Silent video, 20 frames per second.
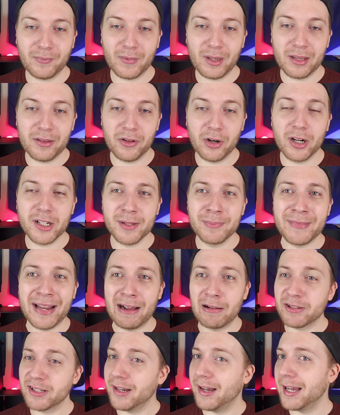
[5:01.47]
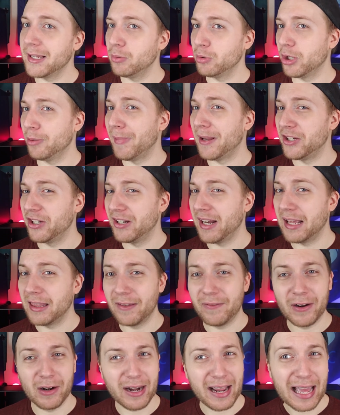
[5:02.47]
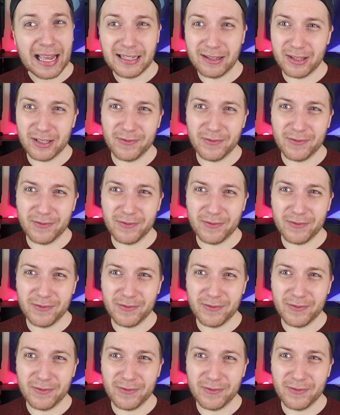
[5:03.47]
There are some downsides, which I'll mention at the very end of this